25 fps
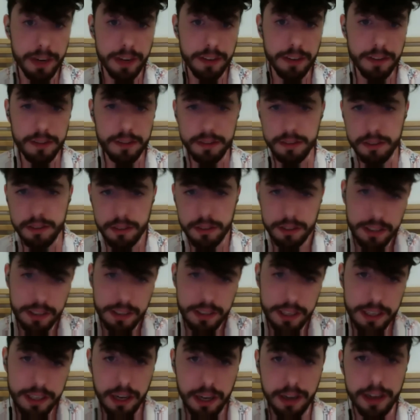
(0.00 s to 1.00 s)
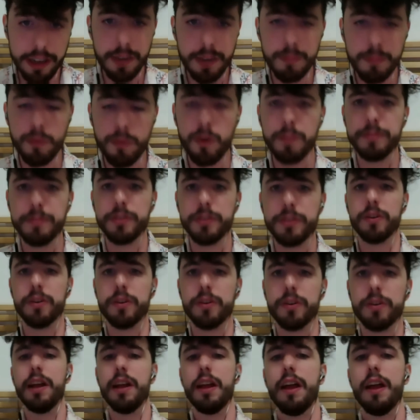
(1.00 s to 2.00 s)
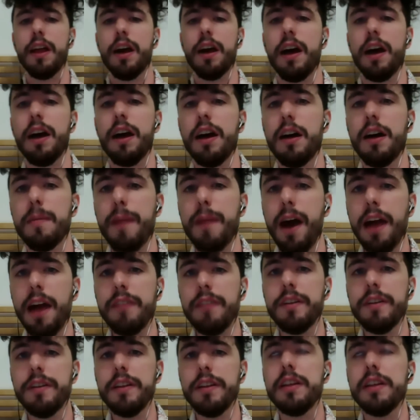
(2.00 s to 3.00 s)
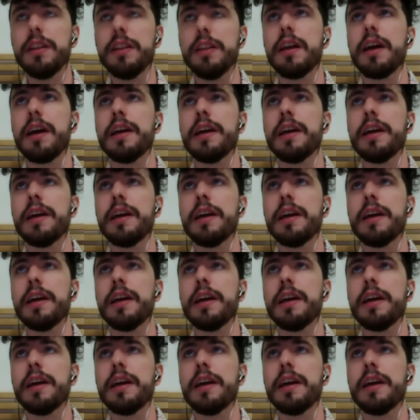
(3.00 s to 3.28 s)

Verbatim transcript: So I'm like, I'll hit up Warped Door. Sure. I really like,